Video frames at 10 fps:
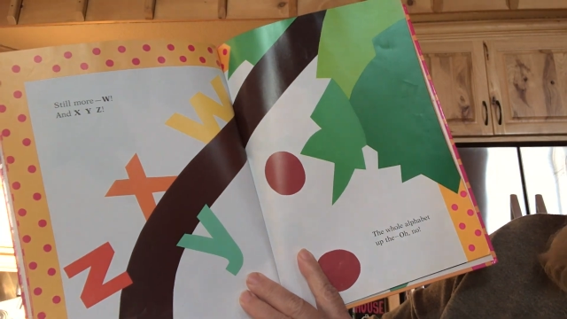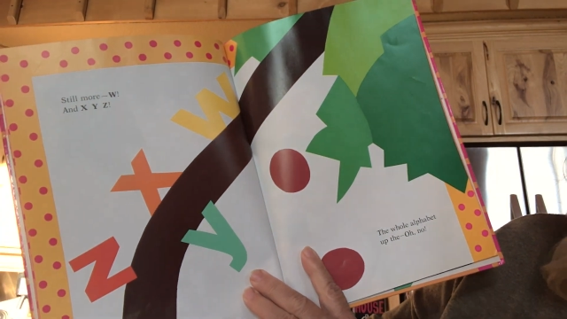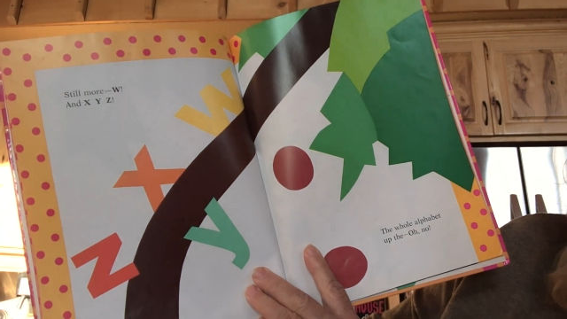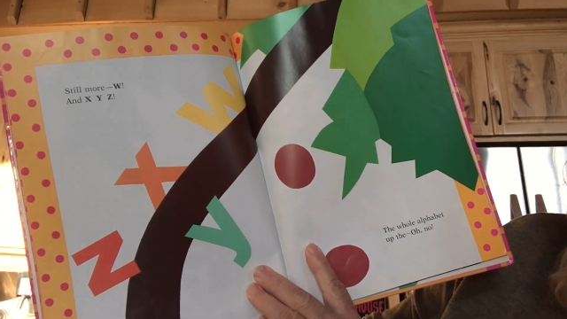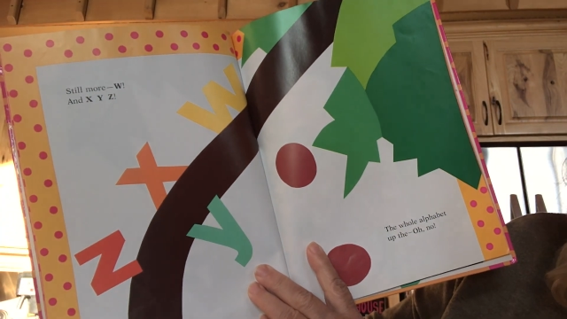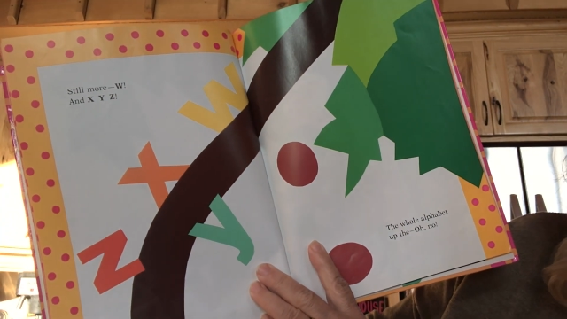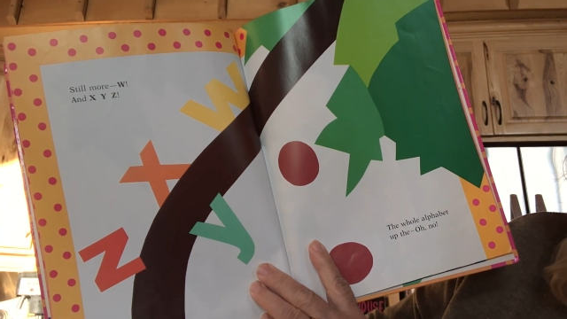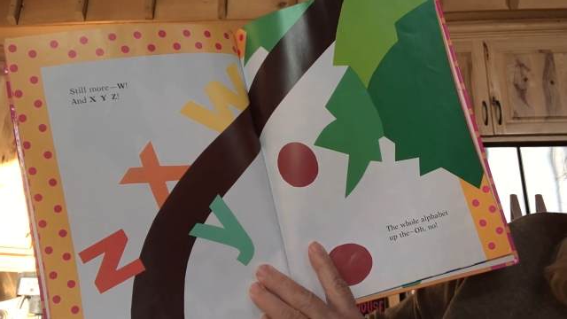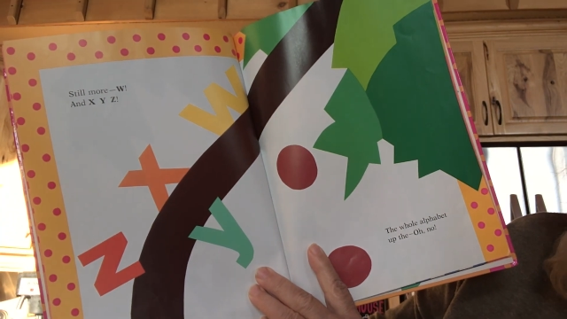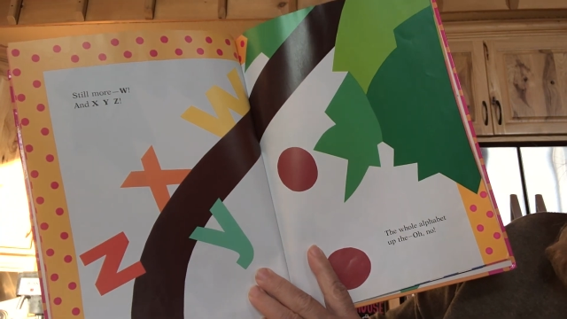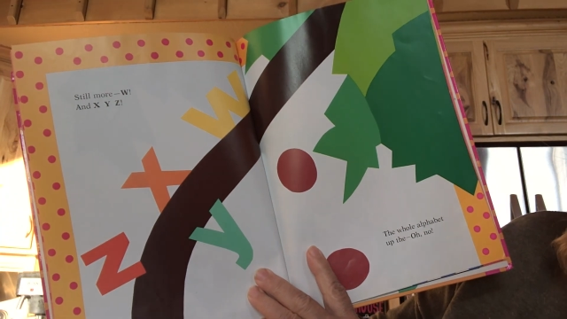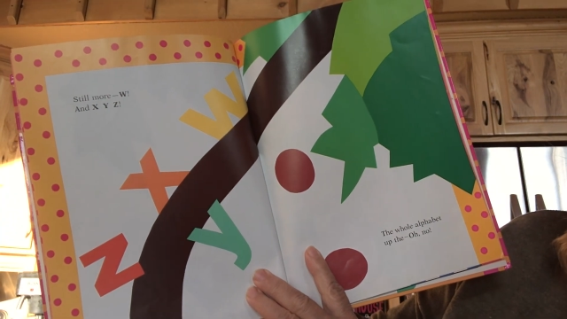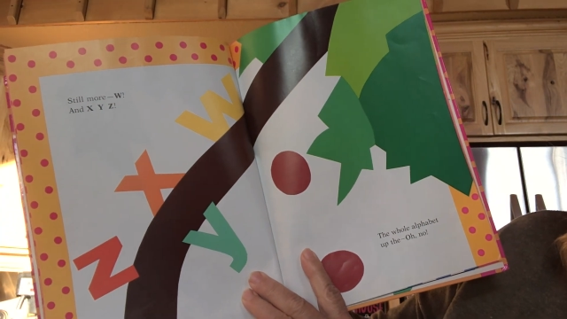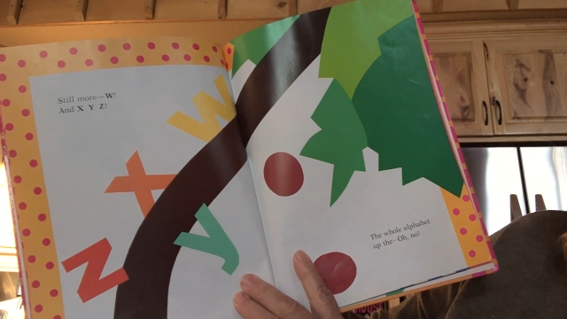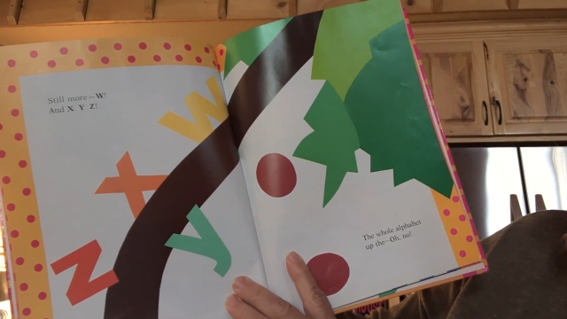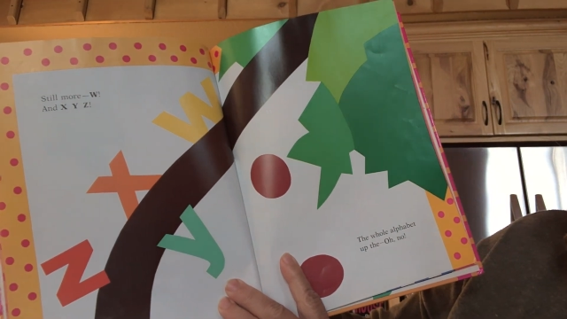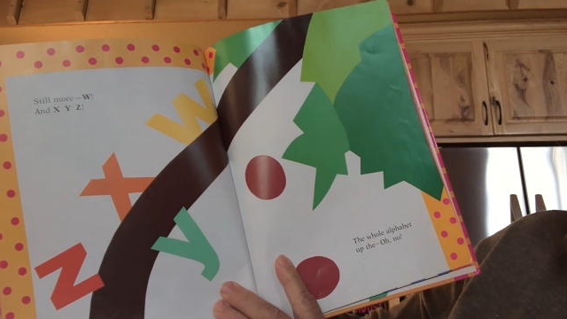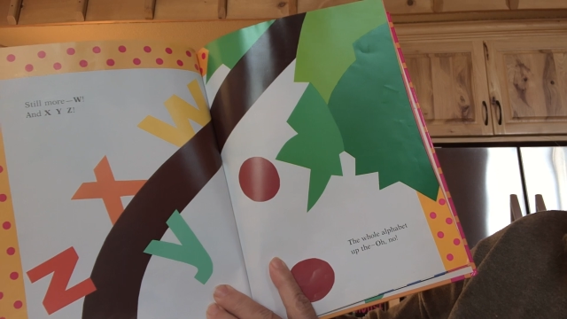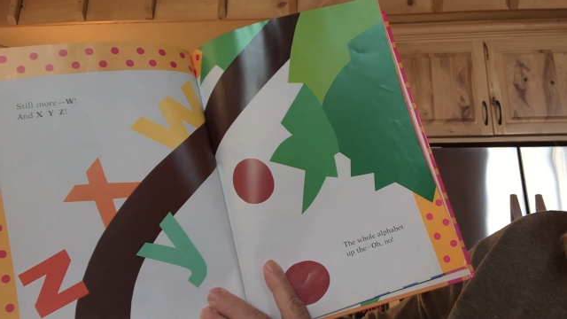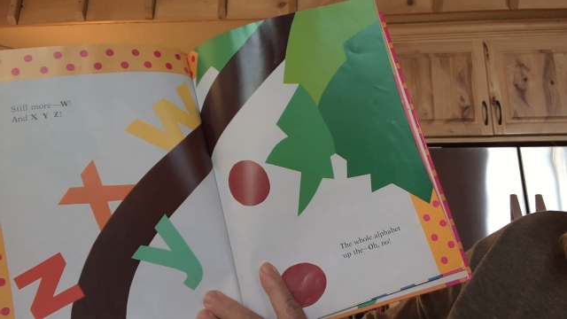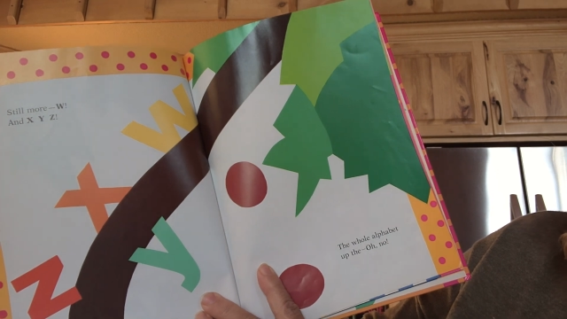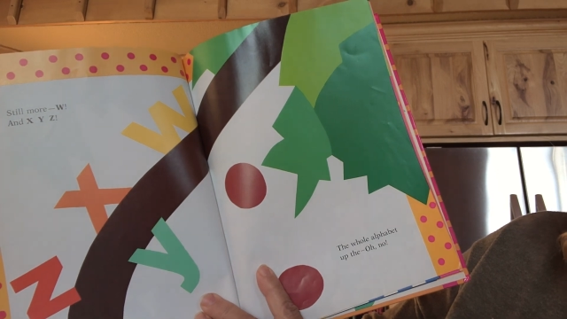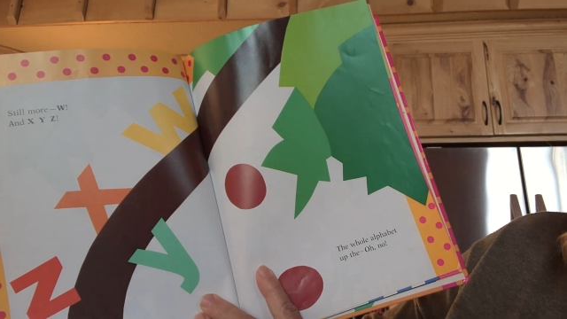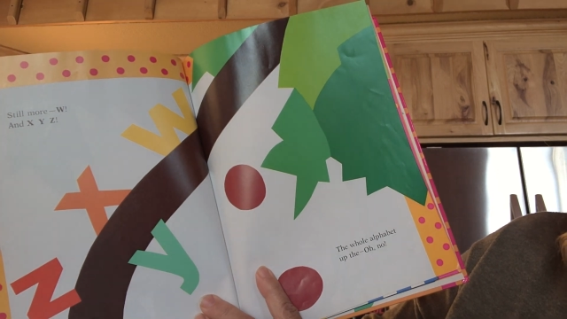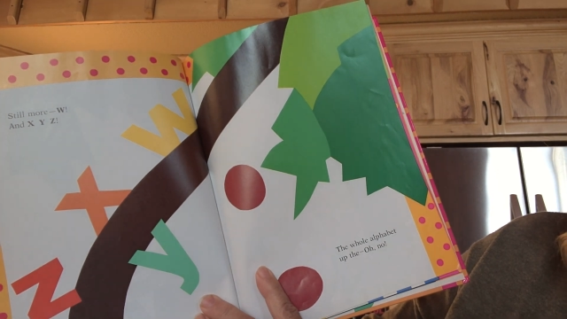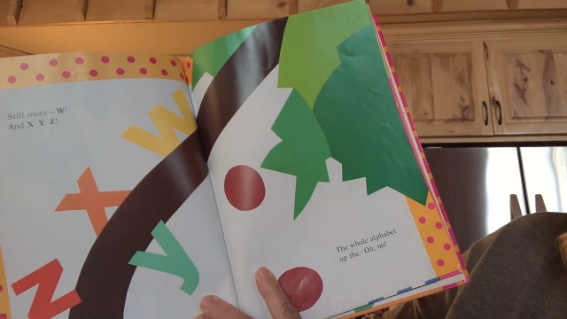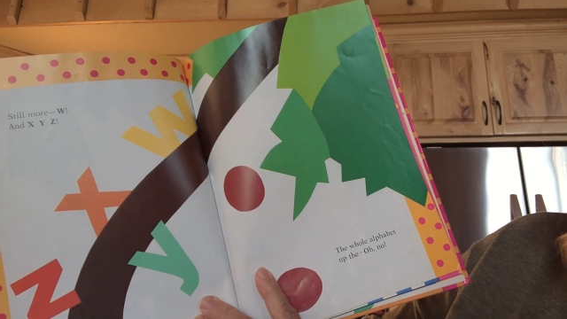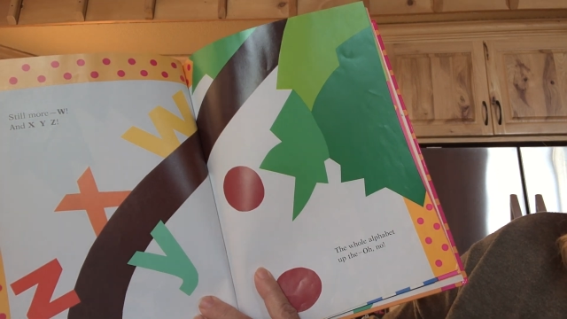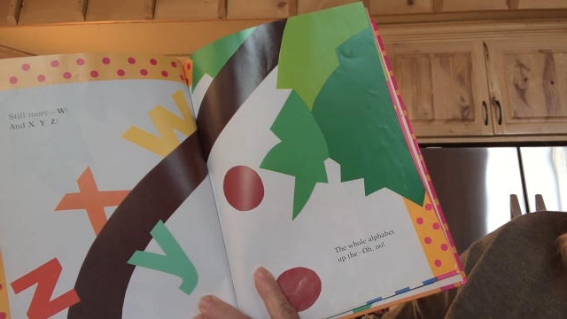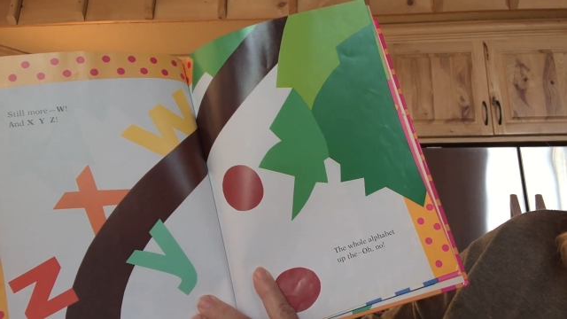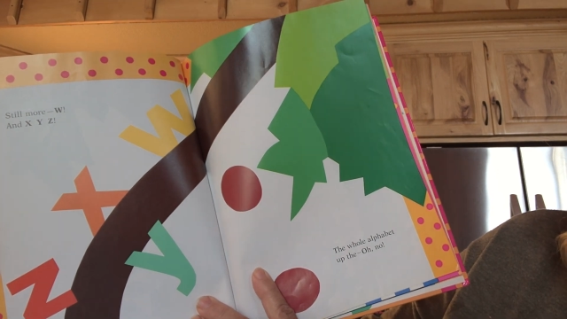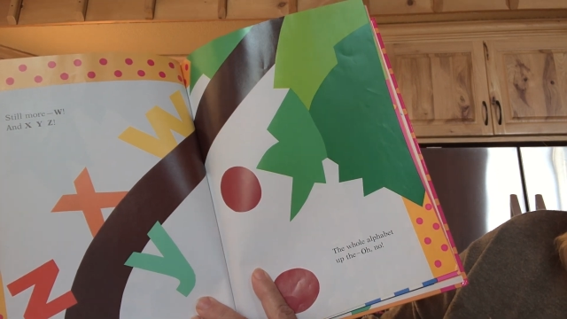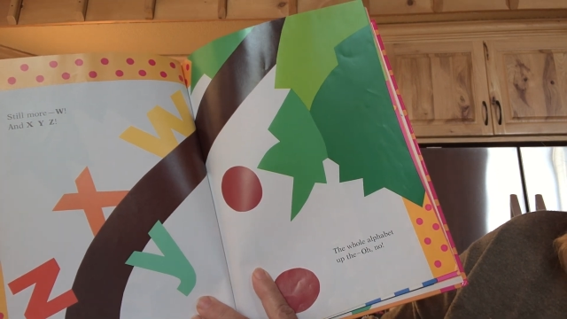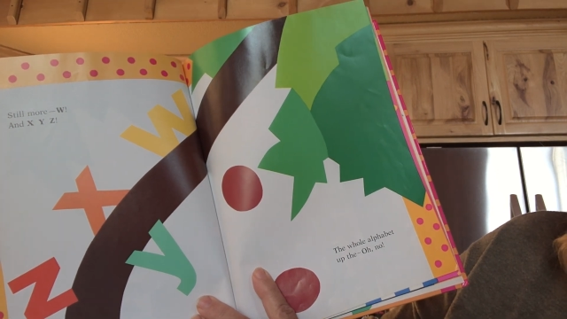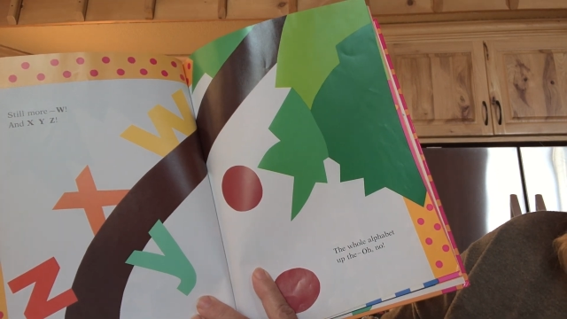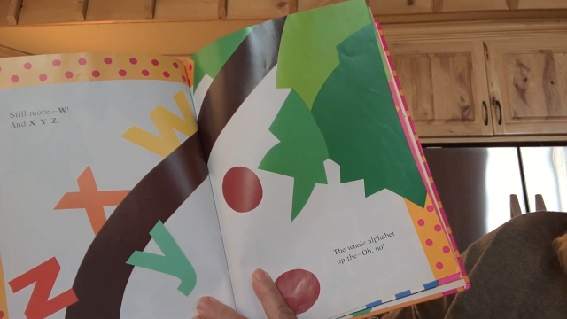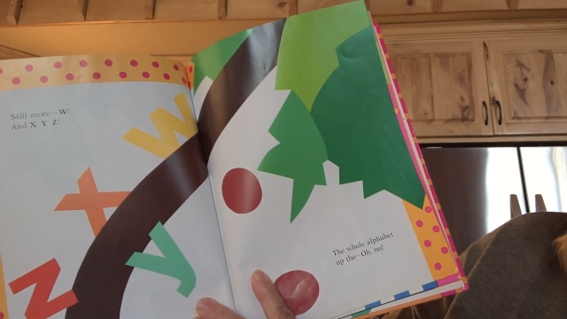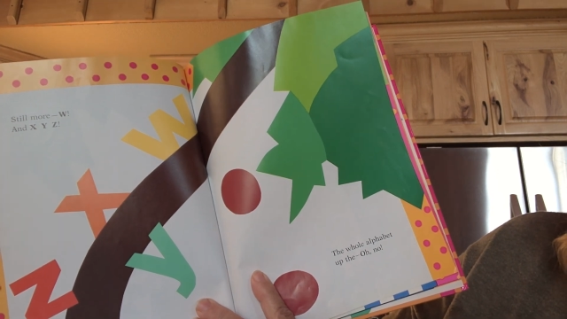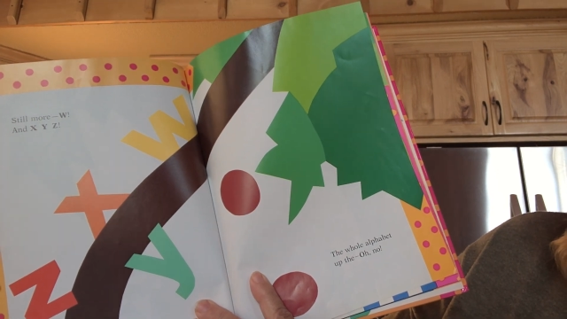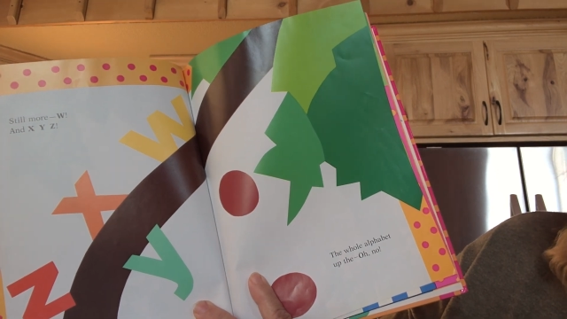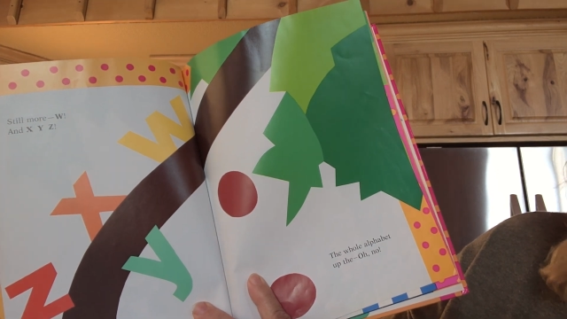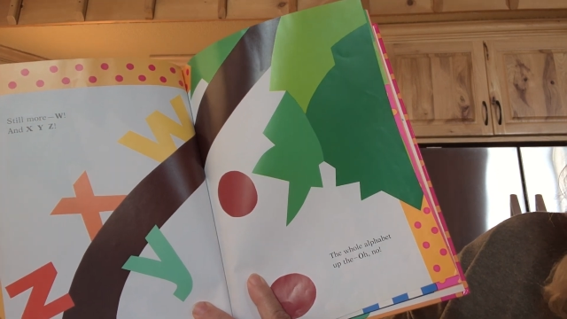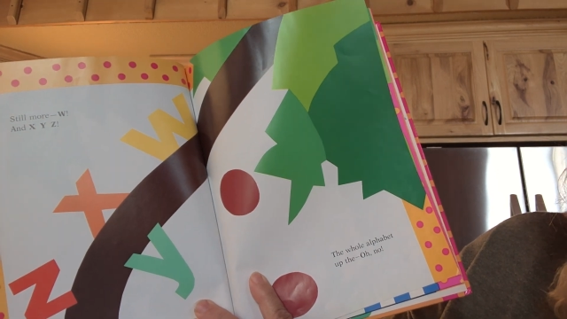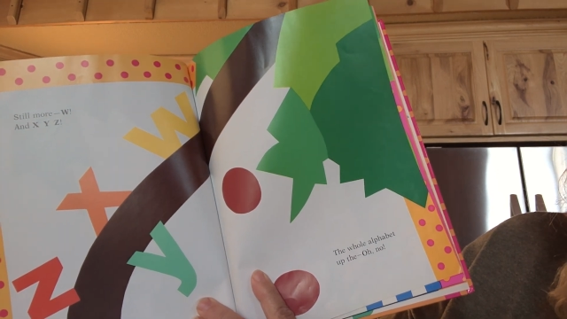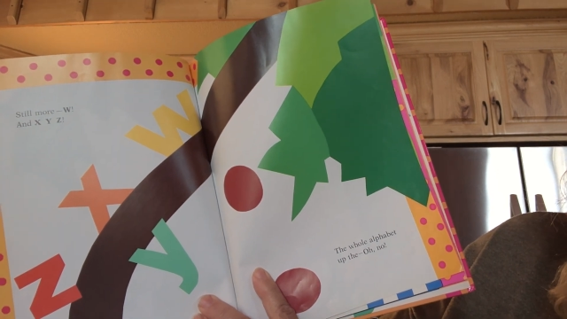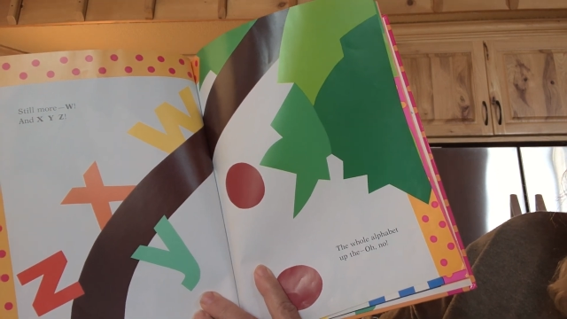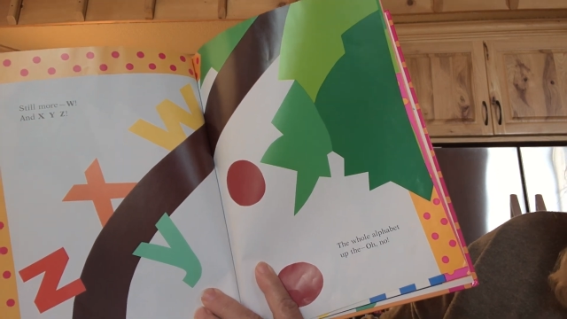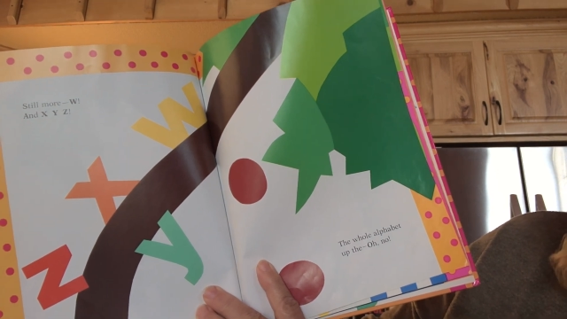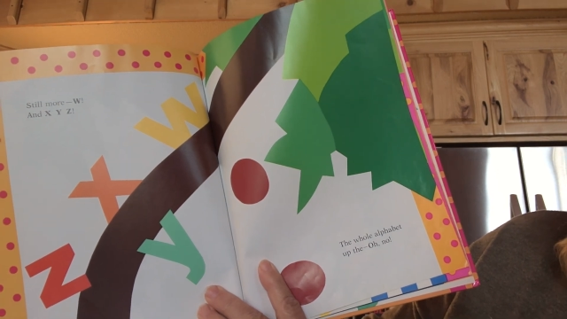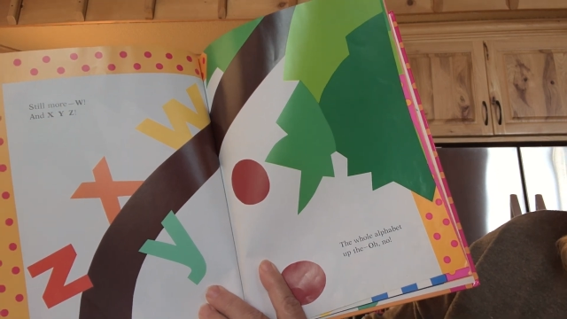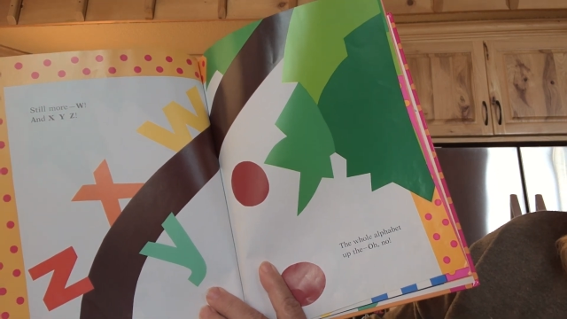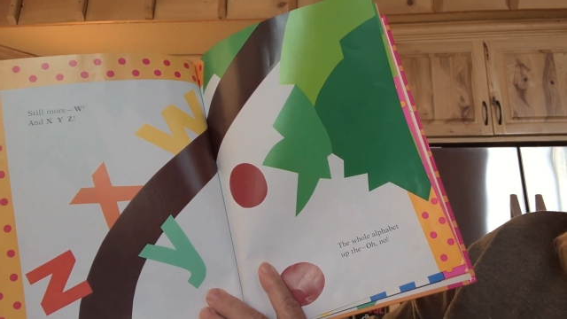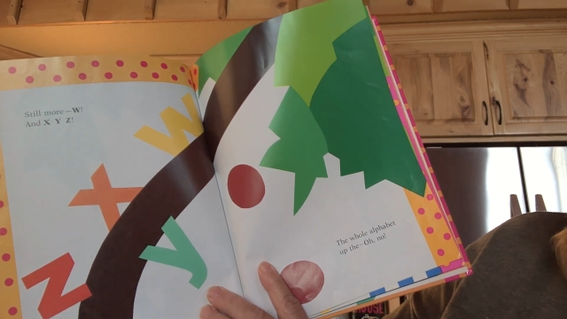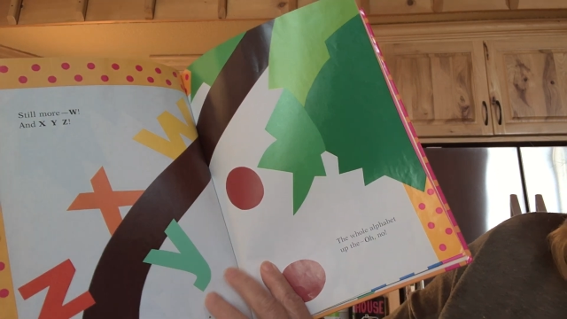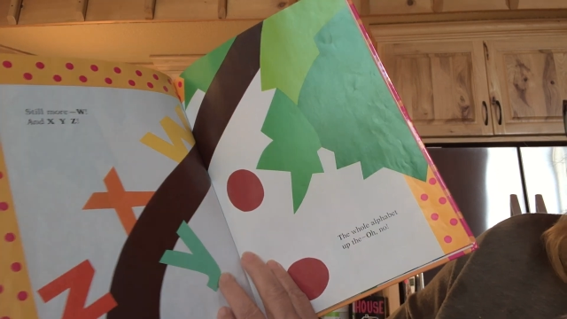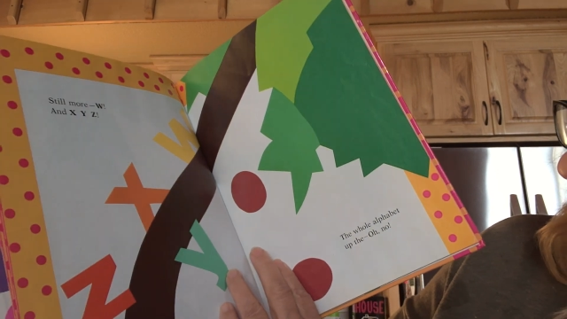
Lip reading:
Nobody's mouth can be seen.